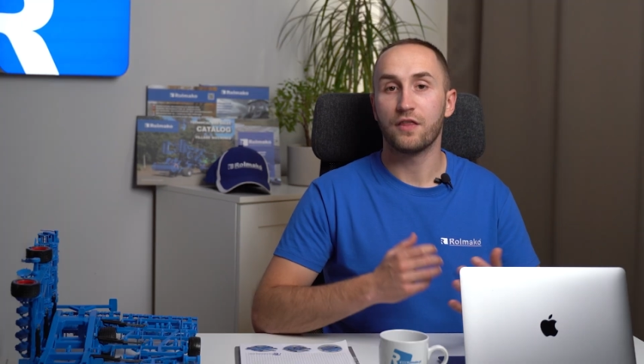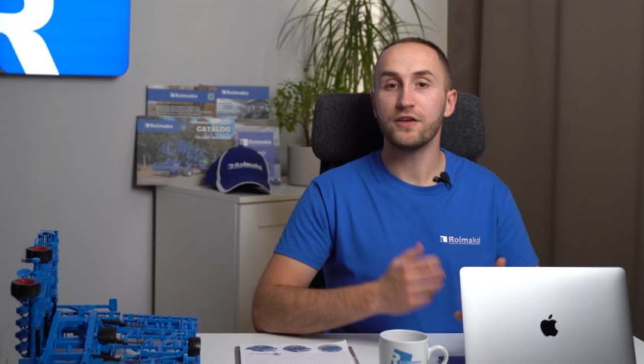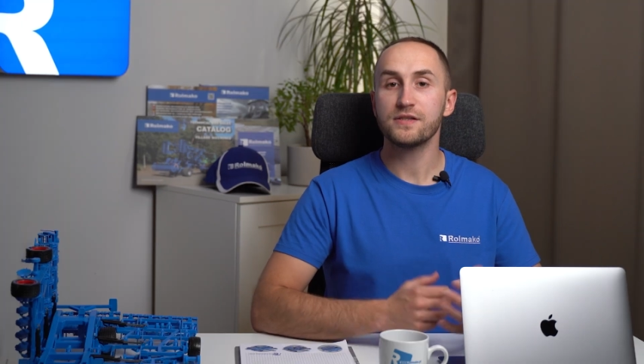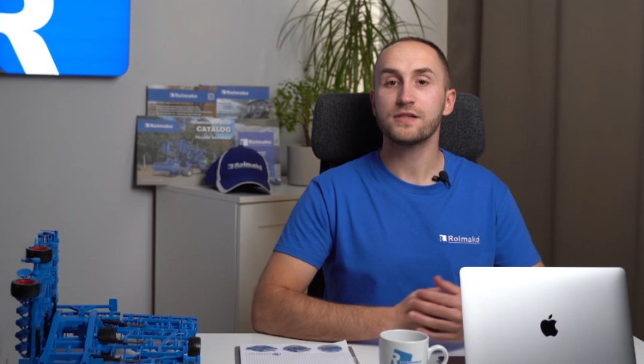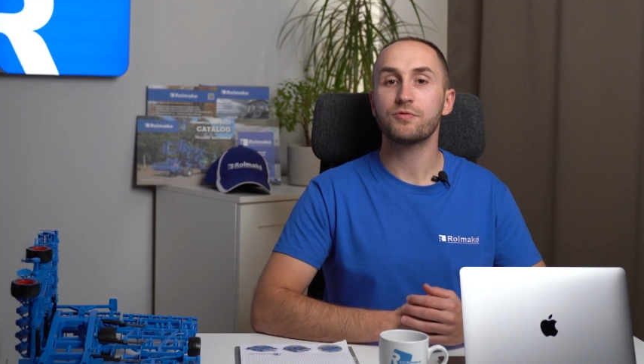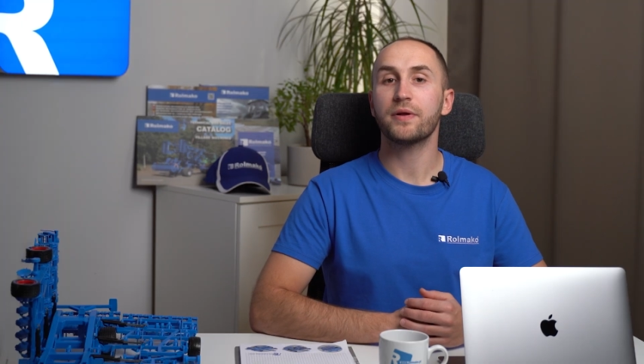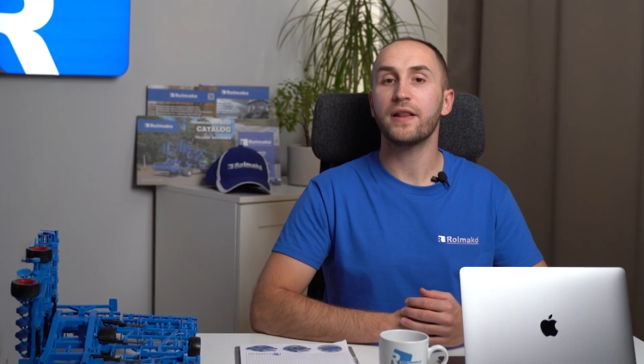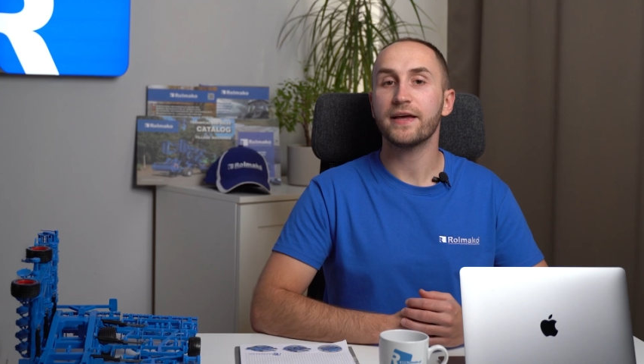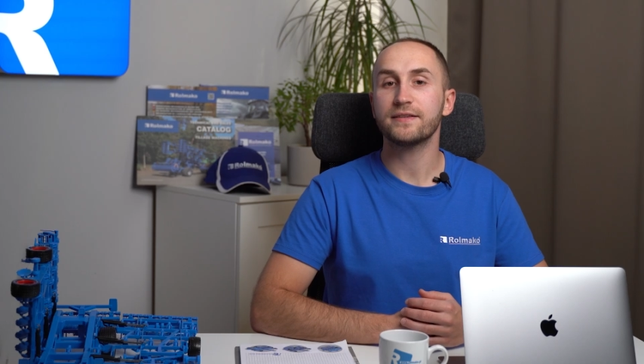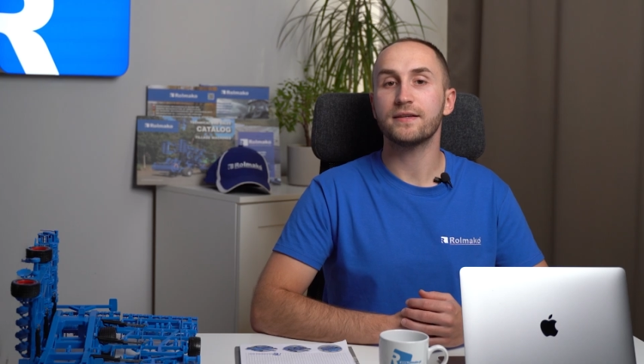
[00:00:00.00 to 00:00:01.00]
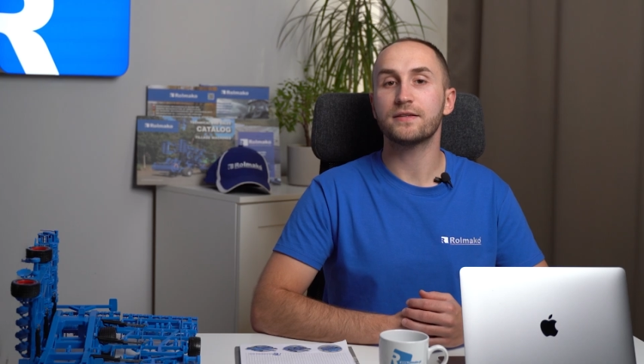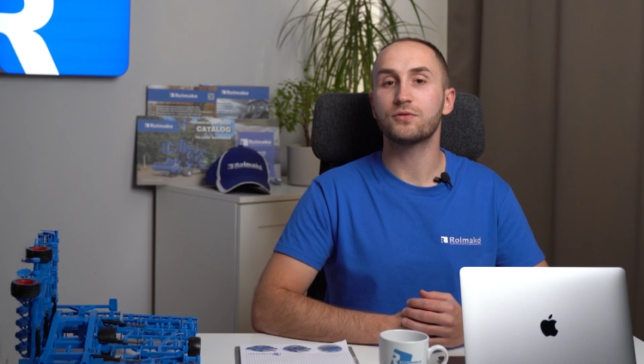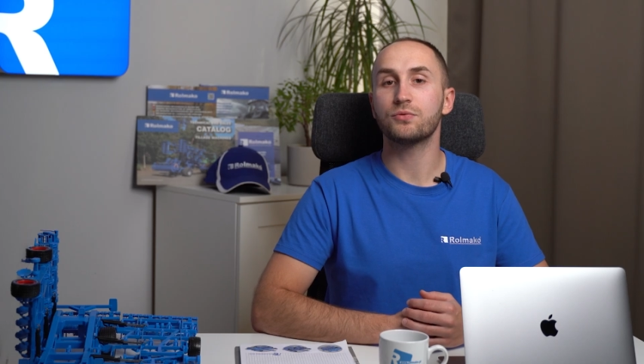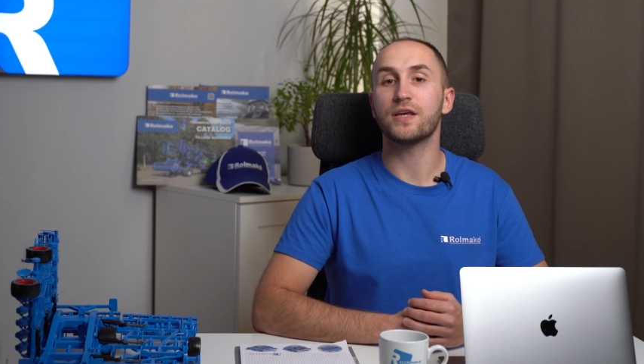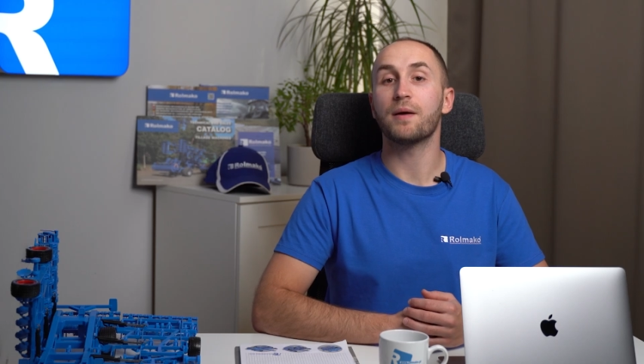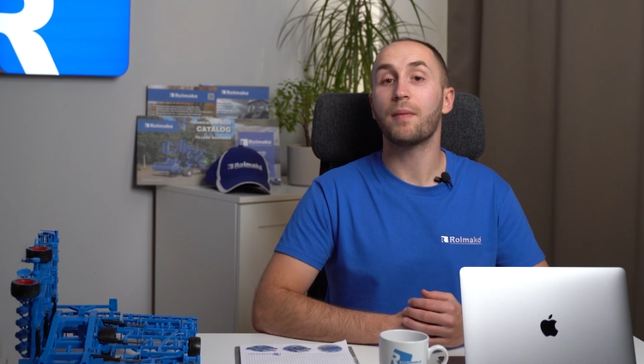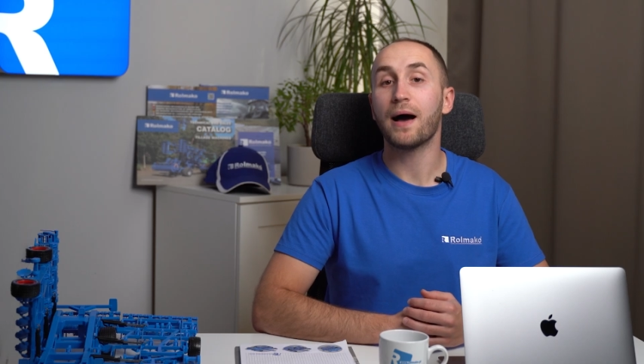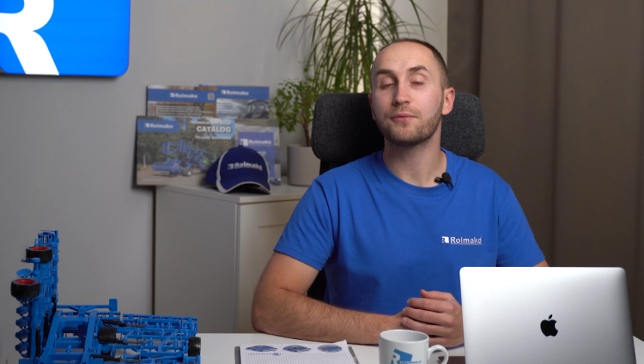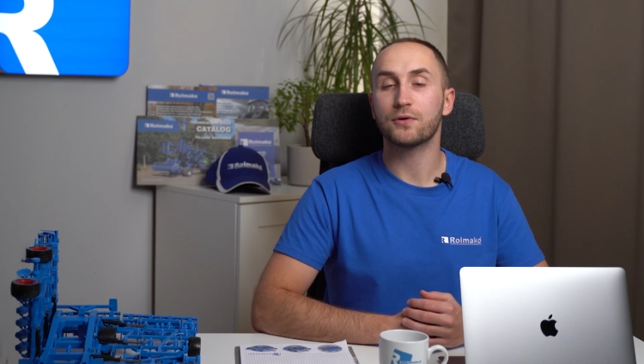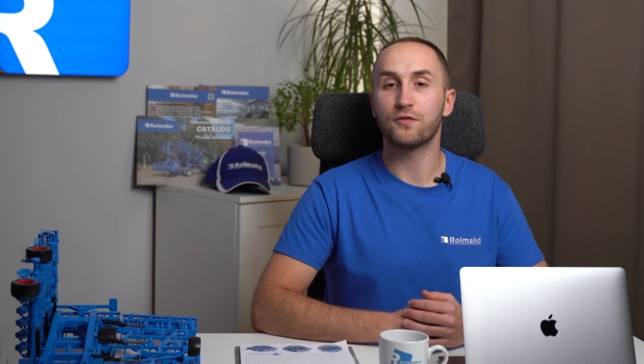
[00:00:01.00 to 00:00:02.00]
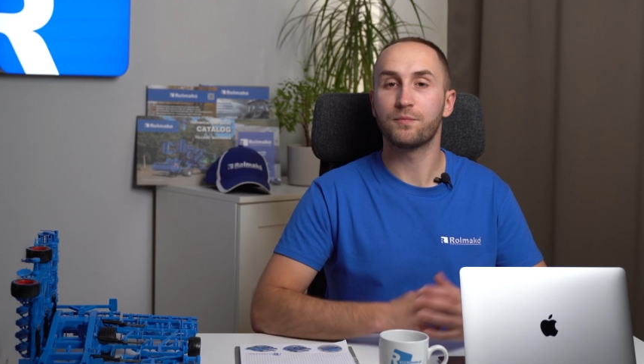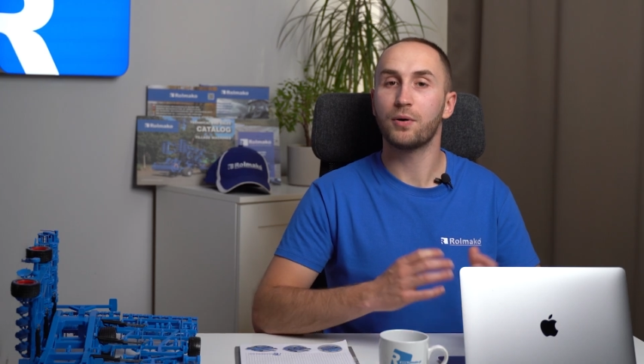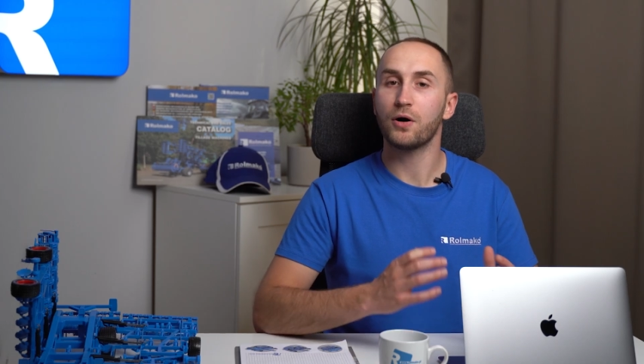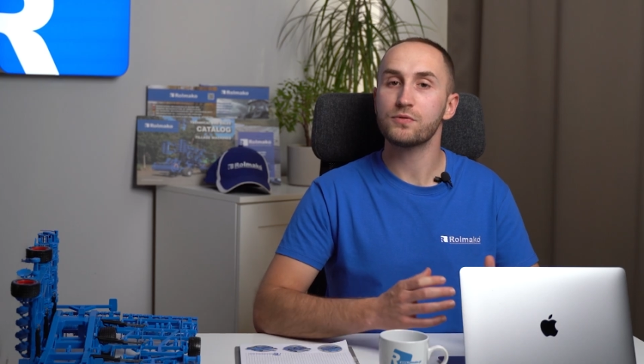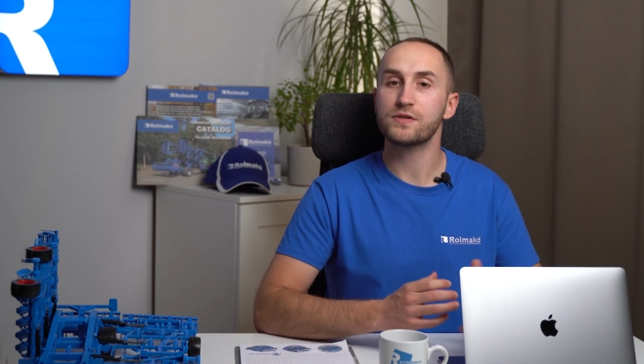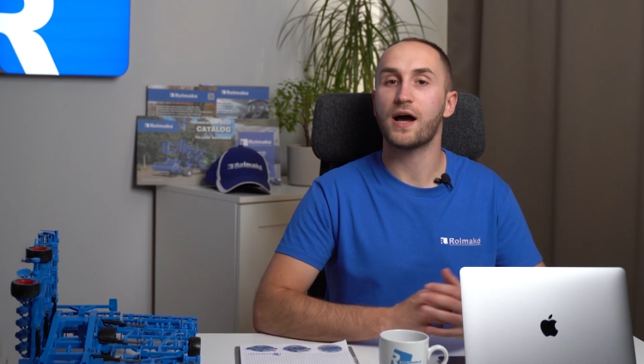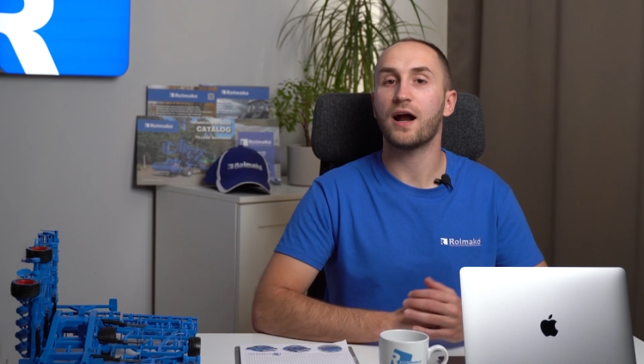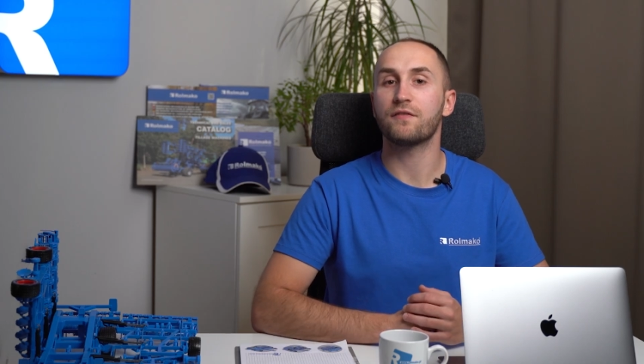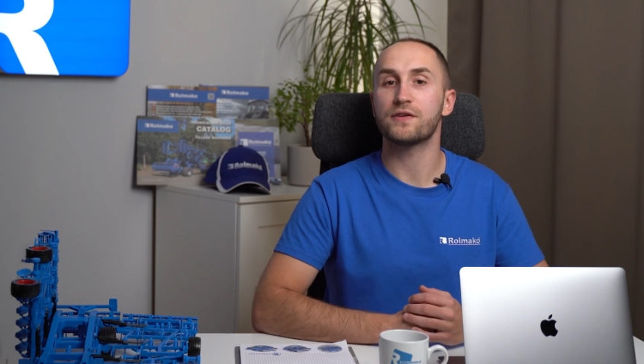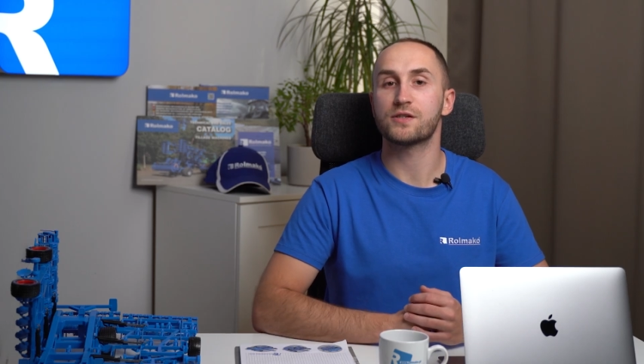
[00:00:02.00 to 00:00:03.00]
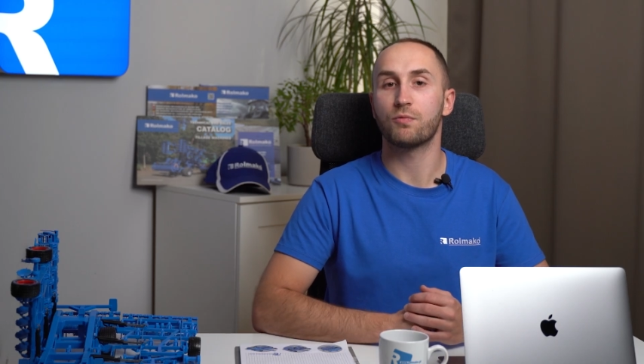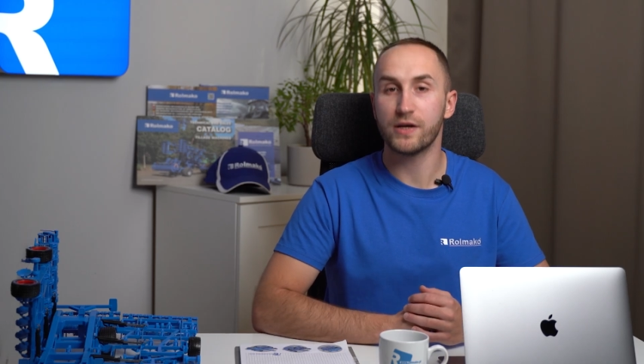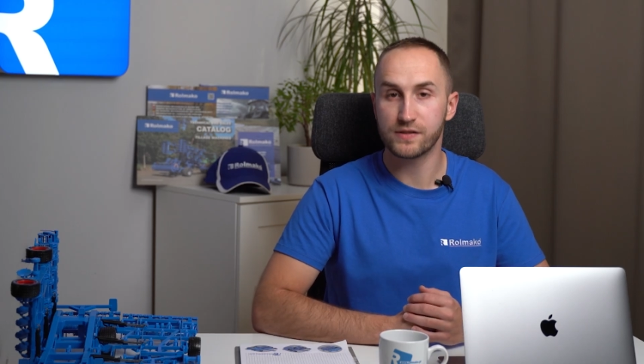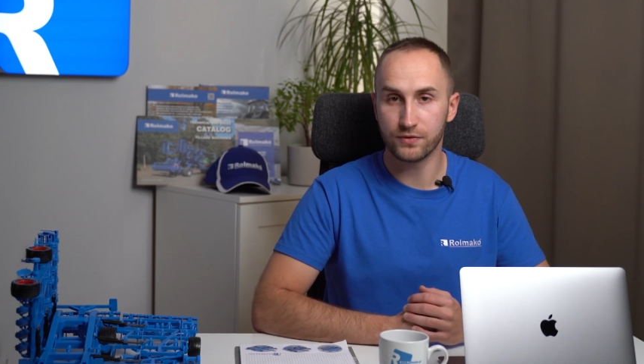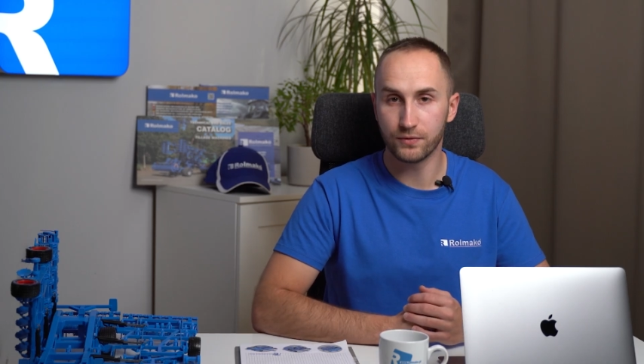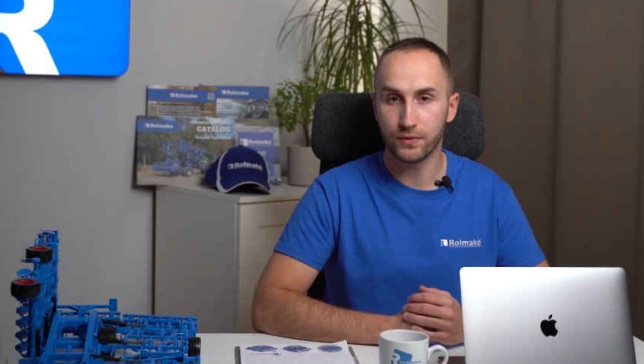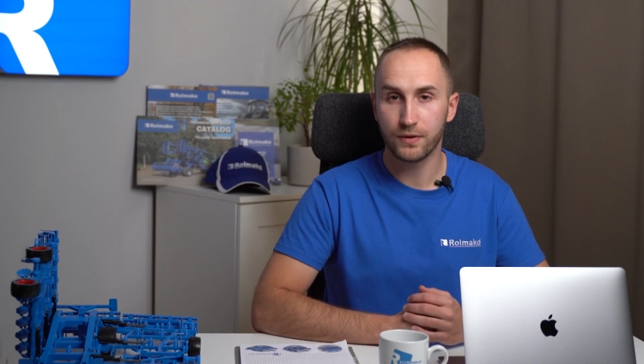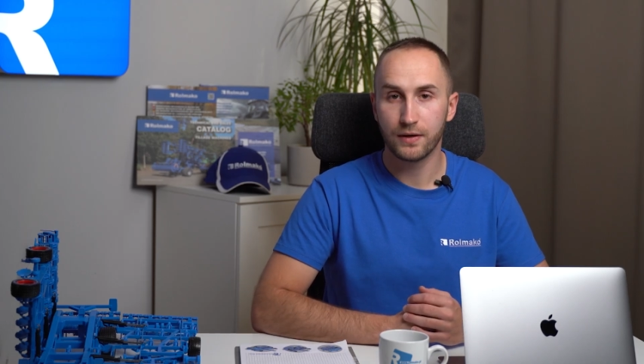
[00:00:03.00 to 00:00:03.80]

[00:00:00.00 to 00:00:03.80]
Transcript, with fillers: This is related to the amount of post-harvest residue.